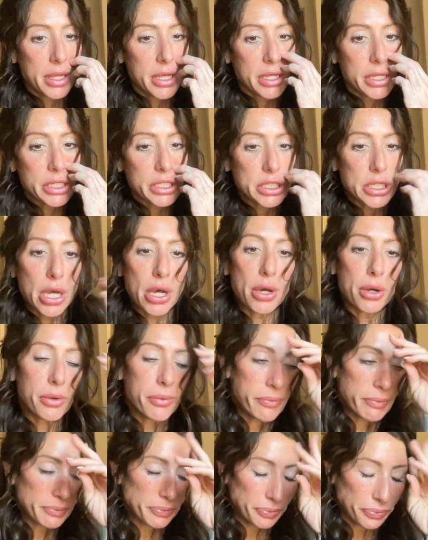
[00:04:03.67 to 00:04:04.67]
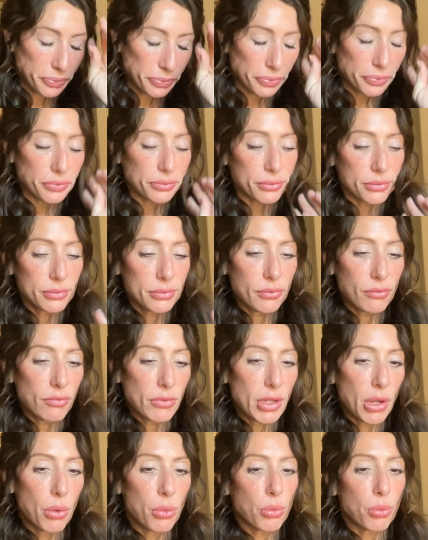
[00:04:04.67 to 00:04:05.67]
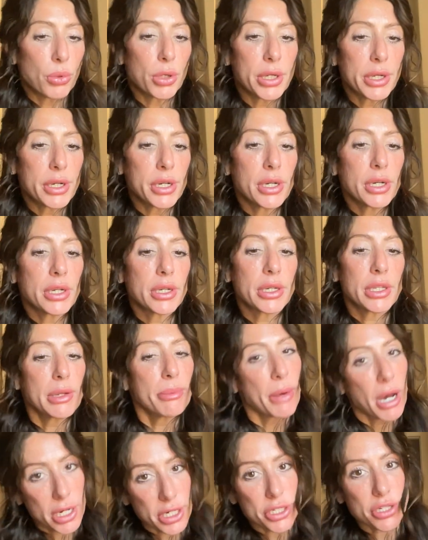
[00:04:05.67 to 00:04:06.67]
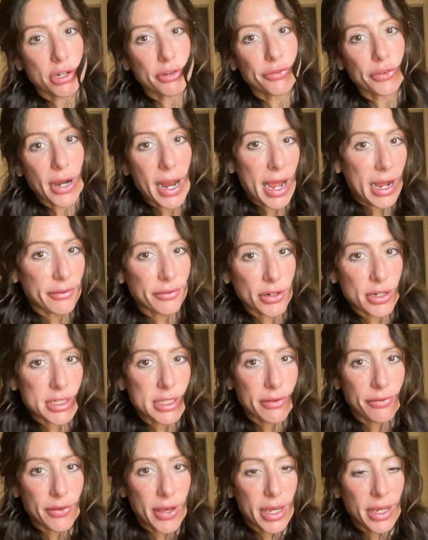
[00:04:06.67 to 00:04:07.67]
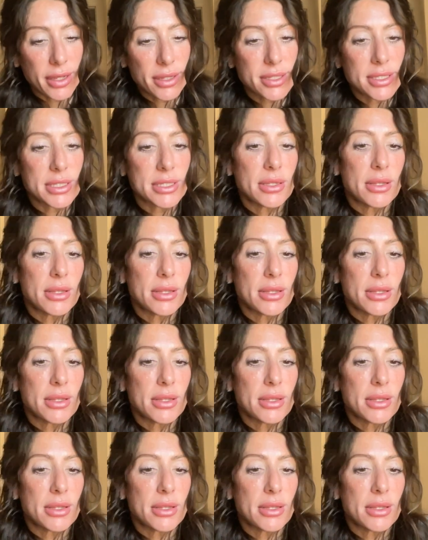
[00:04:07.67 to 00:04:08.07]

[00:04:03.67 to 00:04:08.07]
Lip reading: So we're going to monitor for adverse effects.